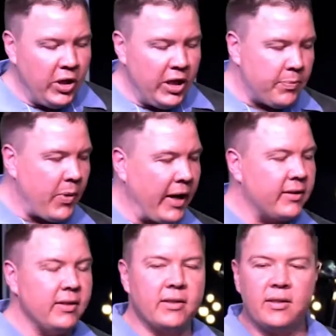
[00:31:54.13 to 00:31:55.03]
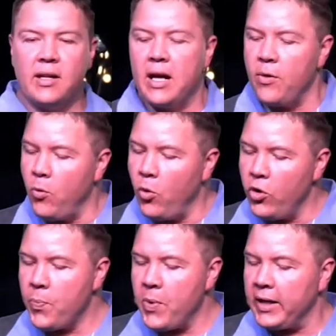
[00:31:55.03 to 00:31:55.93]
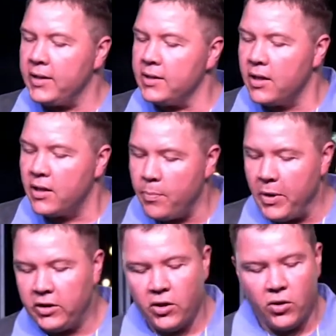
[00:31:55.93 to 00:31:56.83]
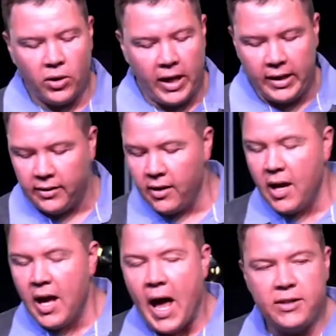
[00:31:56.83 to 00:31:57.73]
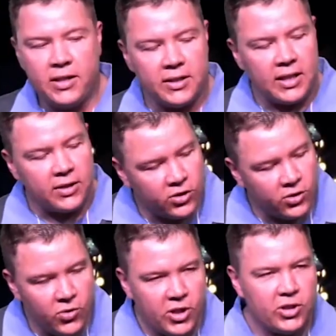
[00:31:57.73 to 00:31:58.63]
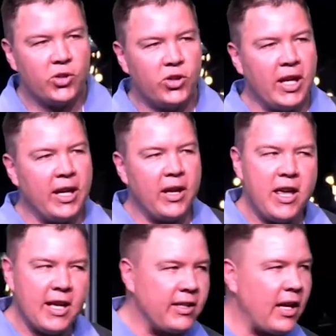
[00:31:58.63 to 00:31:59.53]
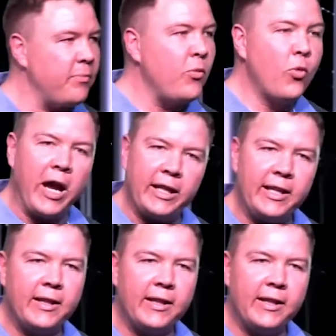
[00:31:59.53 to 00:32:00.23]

You need practice. The more you practice, the better you'll get. And just as soon as you think, yes, I'm